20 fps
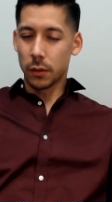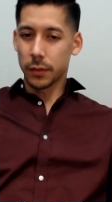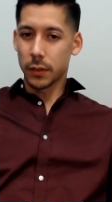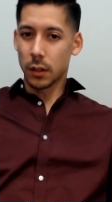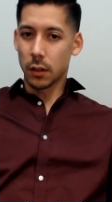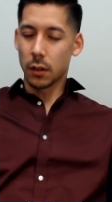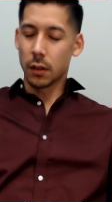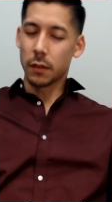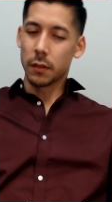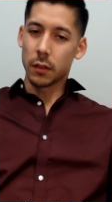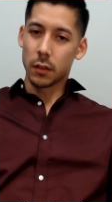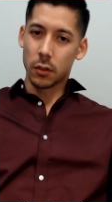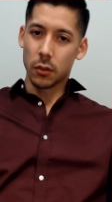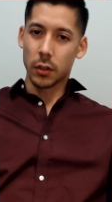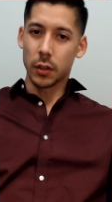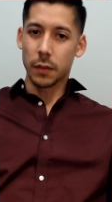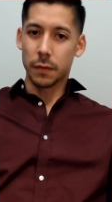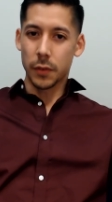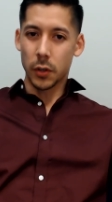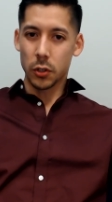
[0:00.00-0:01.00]
The, during the
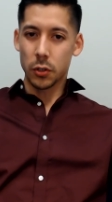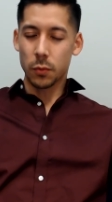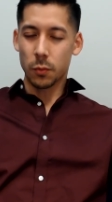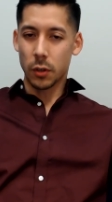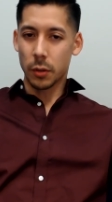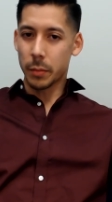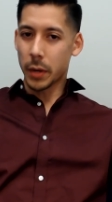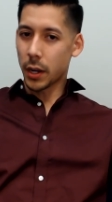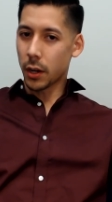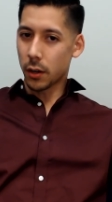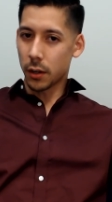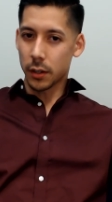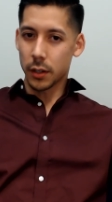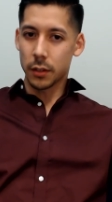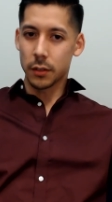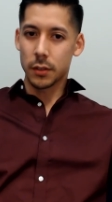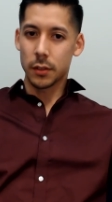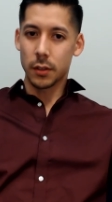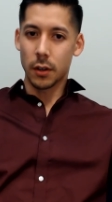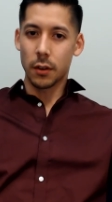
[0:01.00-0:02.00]
first one, my audience
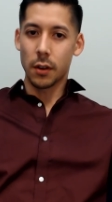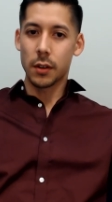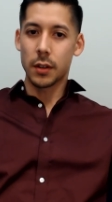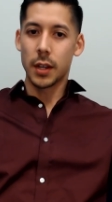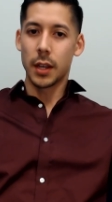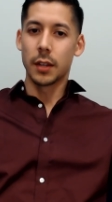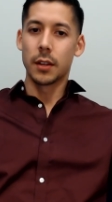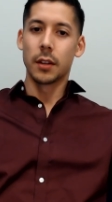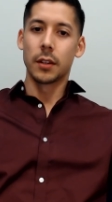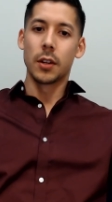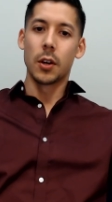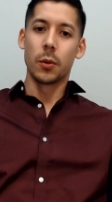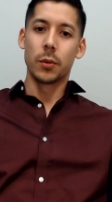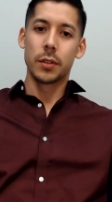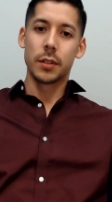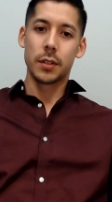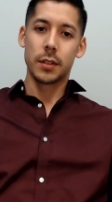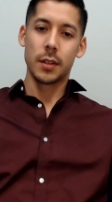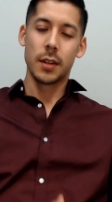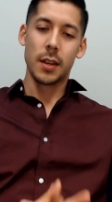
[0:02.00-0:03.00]
started taking
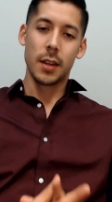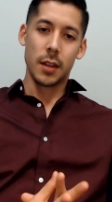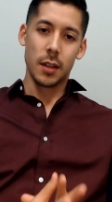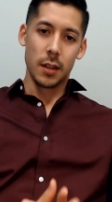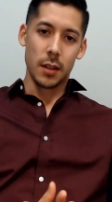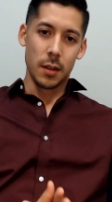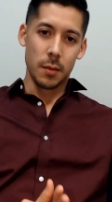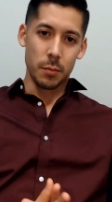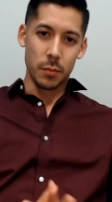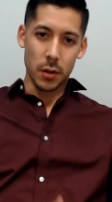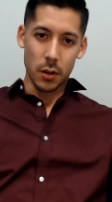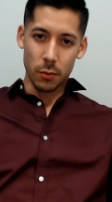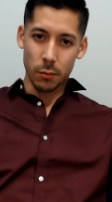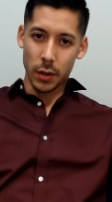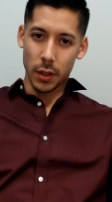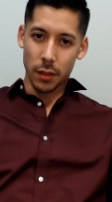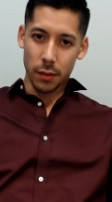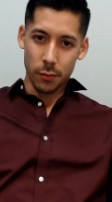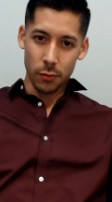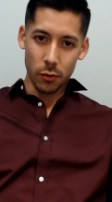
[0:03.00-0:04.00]
notes partway
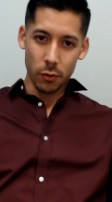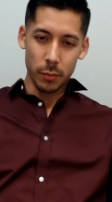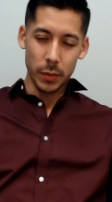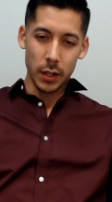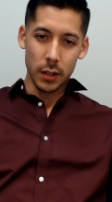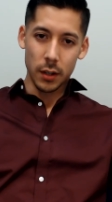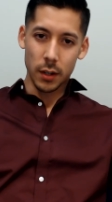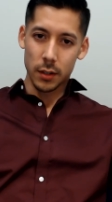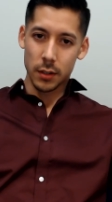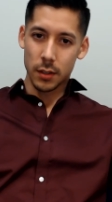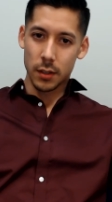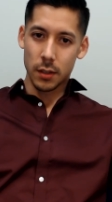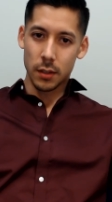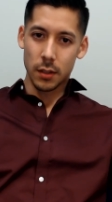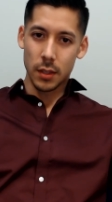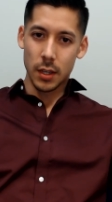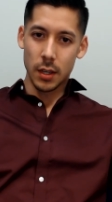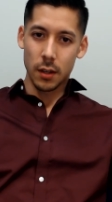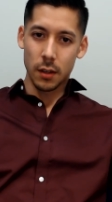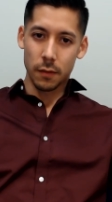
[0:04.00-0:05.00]
through because
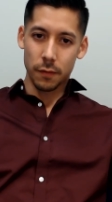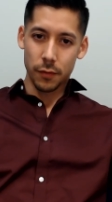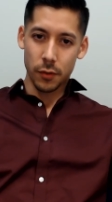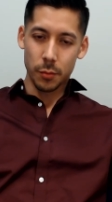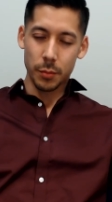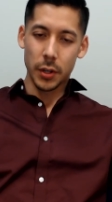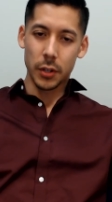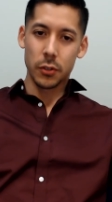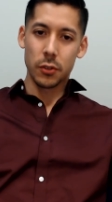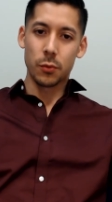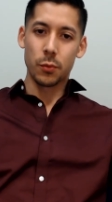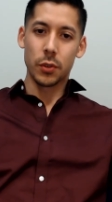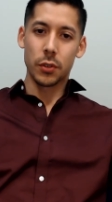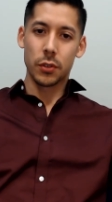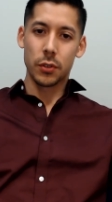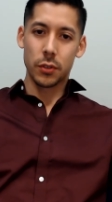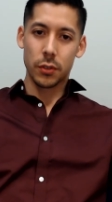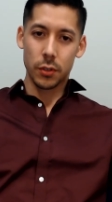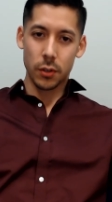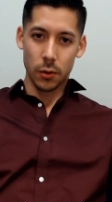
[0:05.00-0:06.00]
the information was
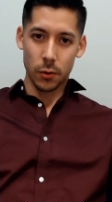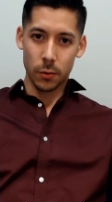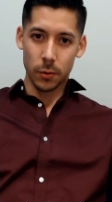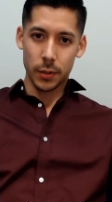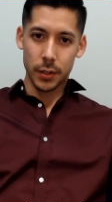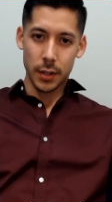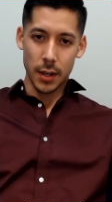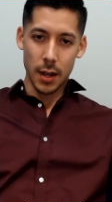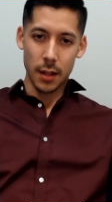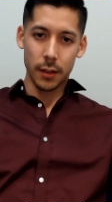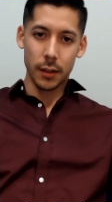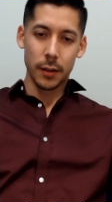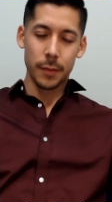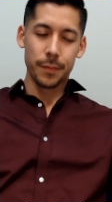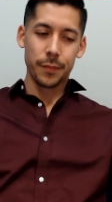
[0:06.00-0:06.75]
so solid.